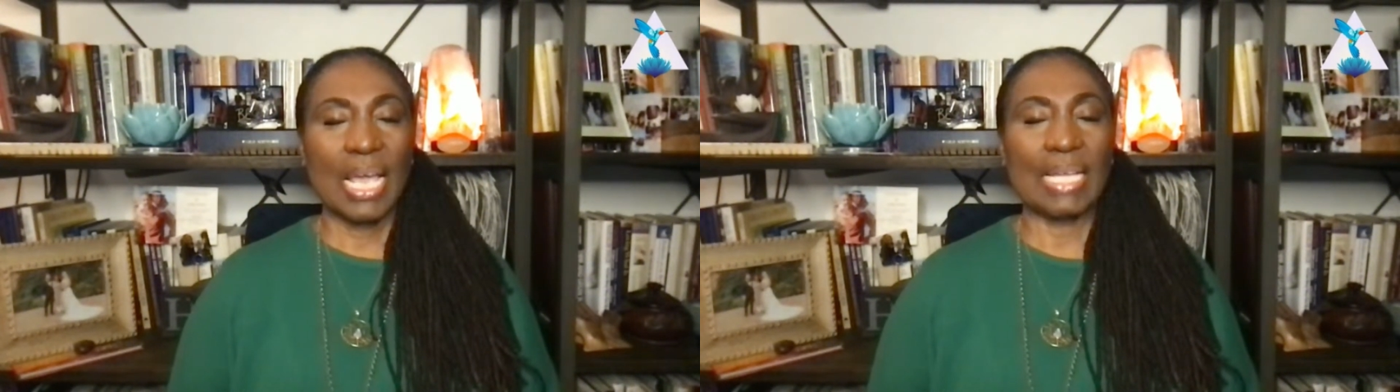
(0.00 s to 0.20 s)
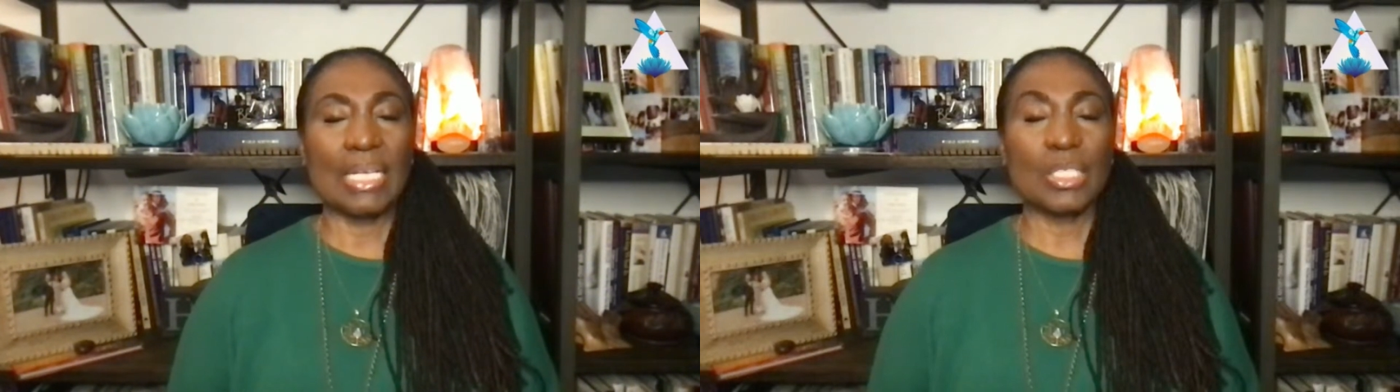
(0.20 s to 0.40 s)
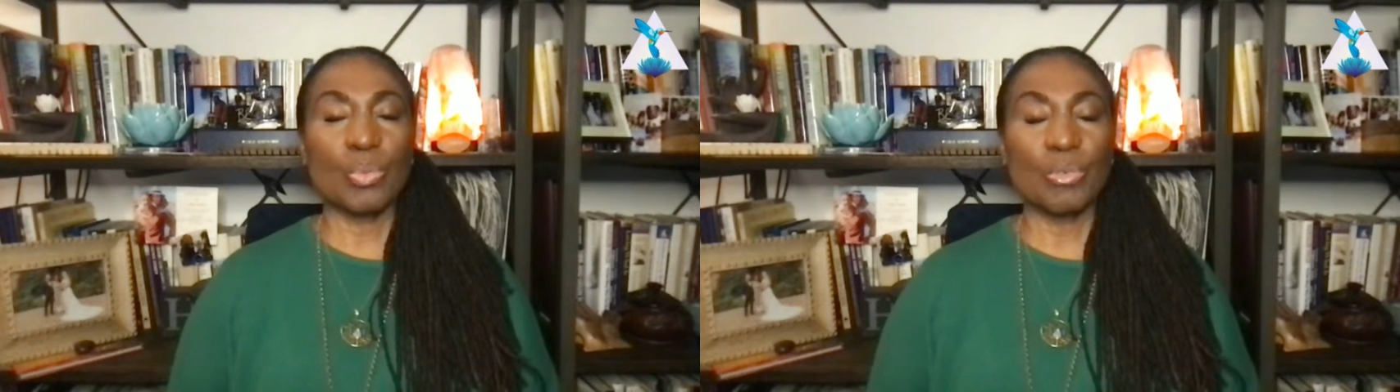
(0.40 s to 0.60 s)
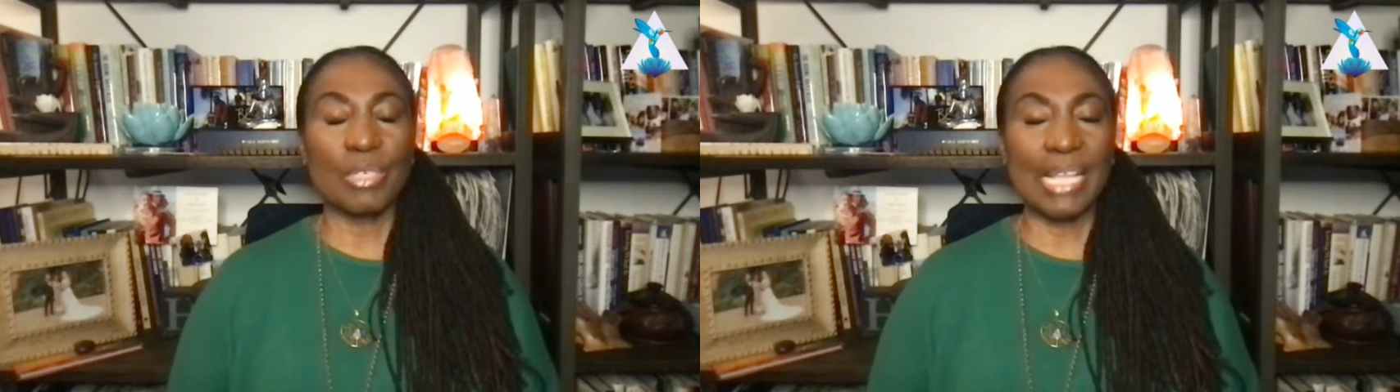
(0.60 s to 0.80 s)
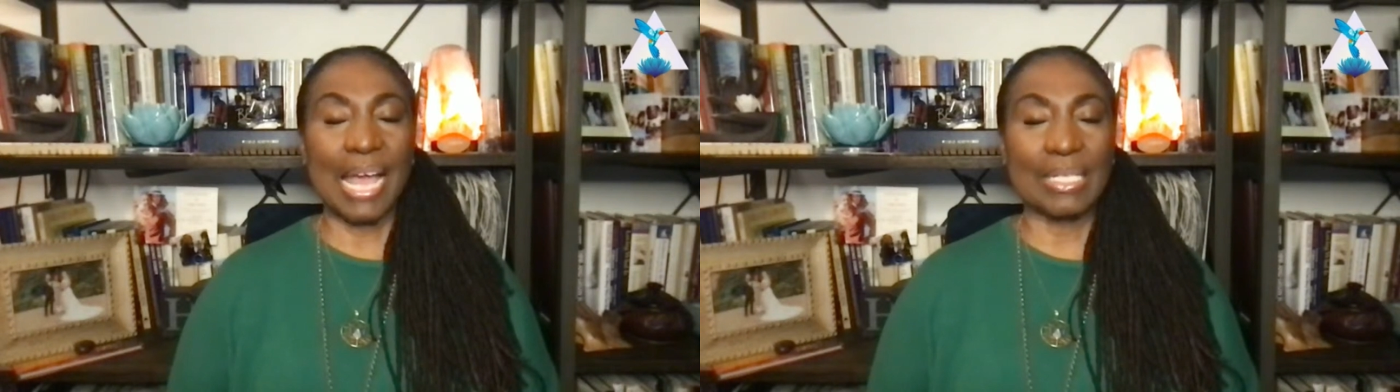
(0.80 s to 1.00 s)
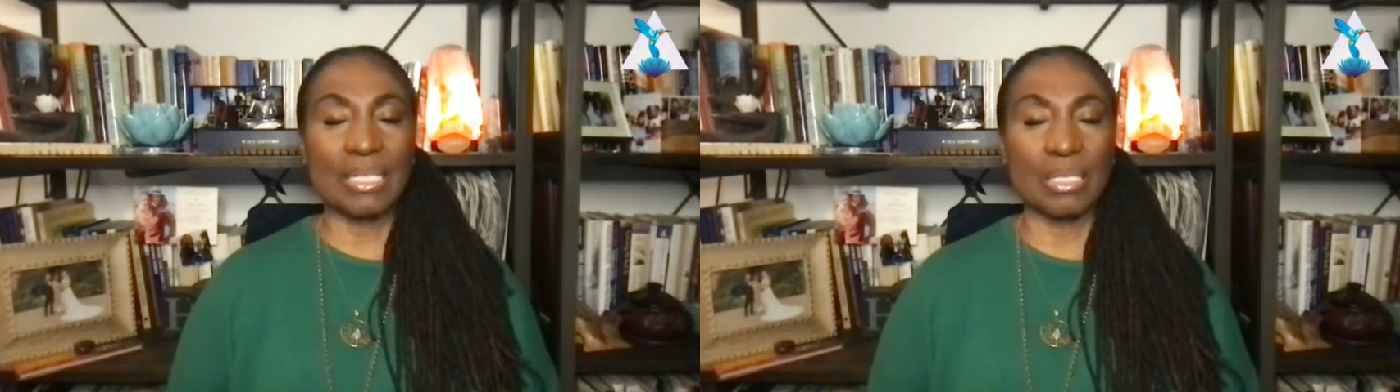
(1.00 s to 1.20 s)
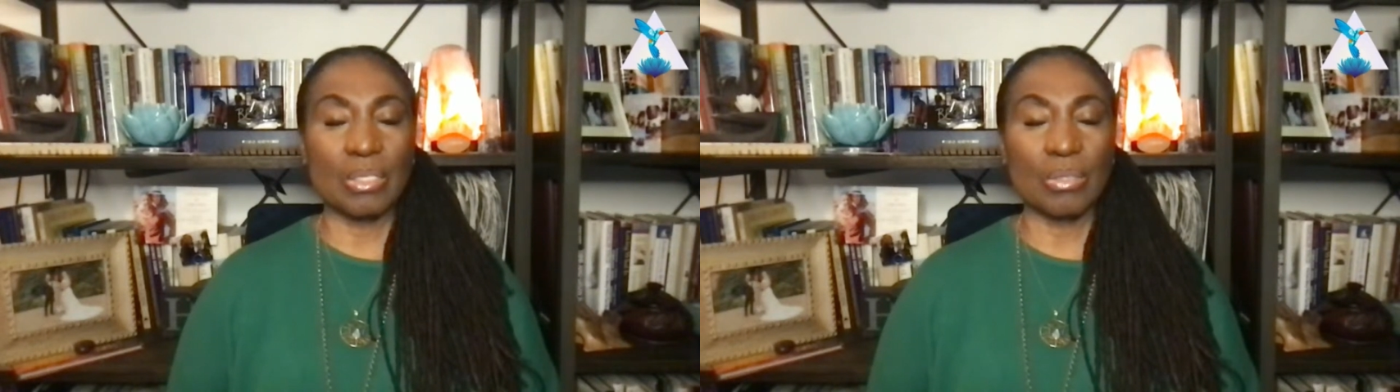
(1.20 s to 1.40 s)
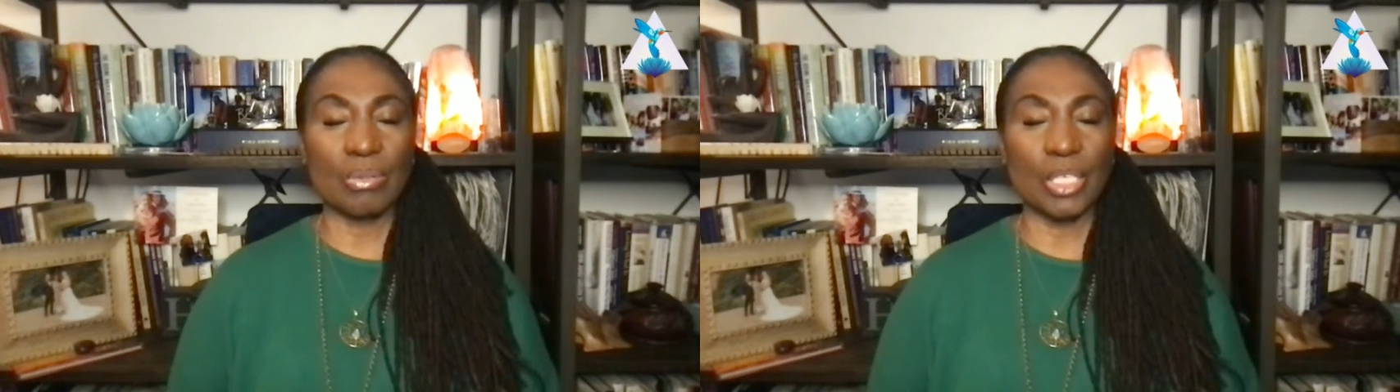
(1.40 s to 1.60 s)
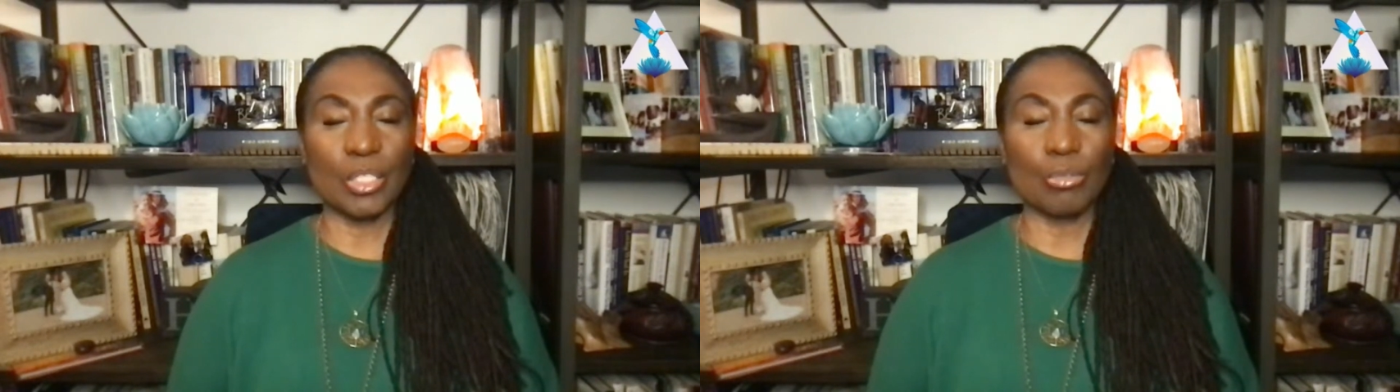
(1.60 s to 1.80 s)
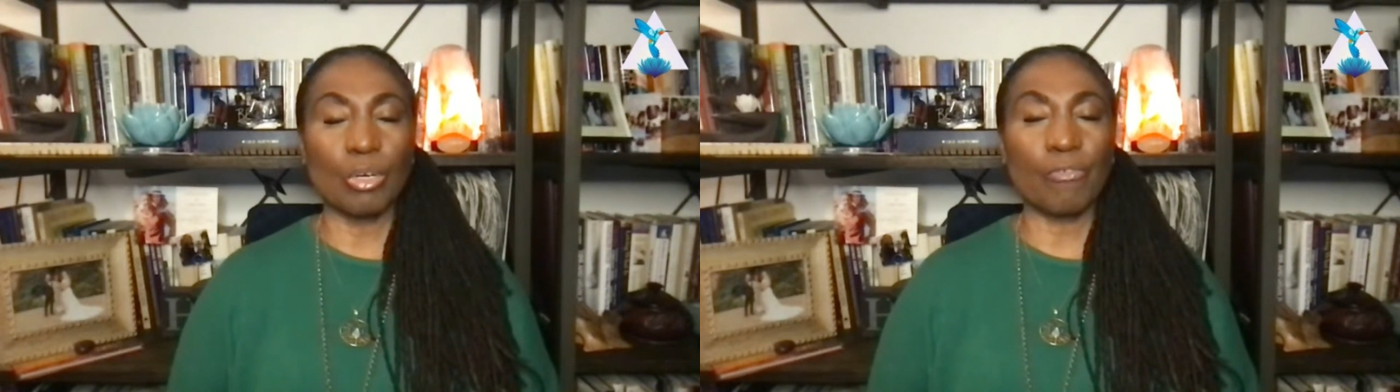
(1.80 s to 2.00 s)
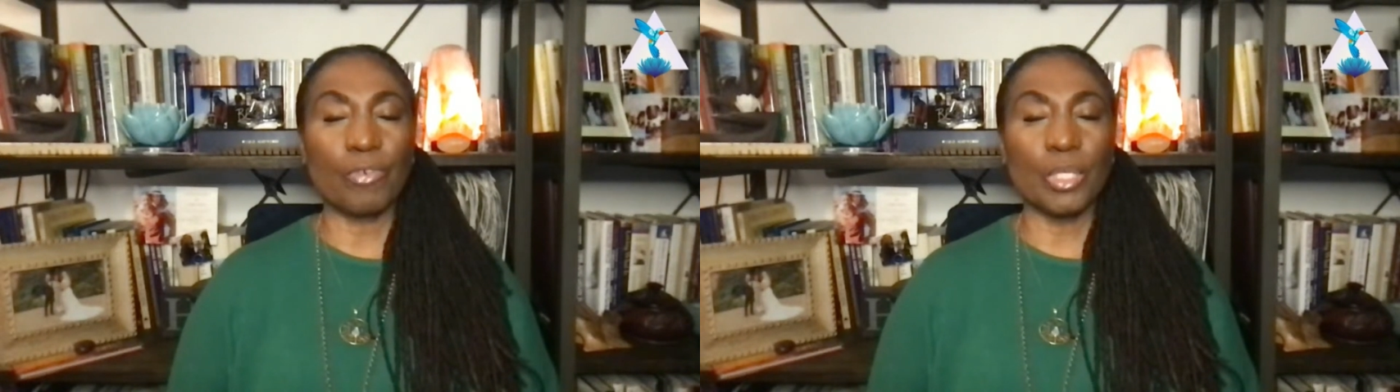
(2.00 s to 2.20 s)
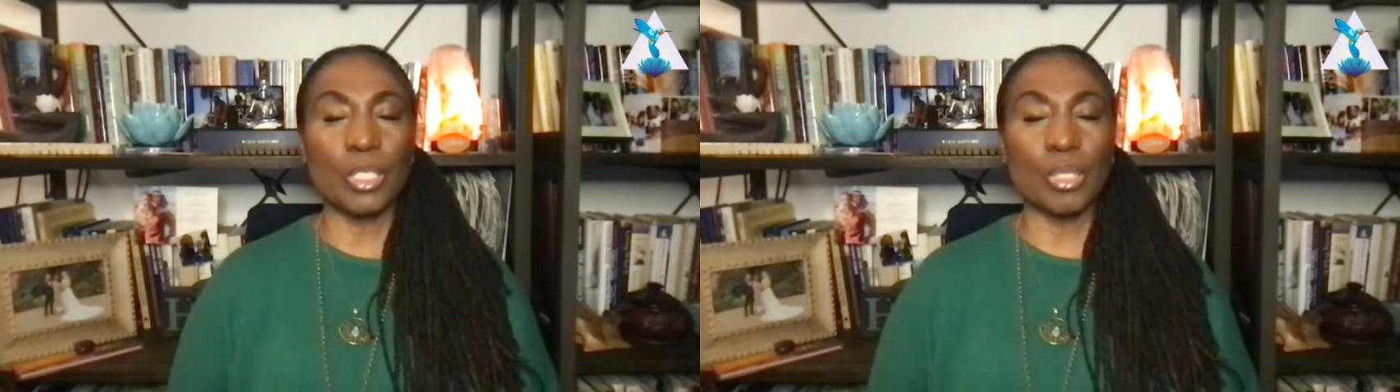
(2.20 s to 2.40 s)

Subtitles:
And as we relax into it, you are fully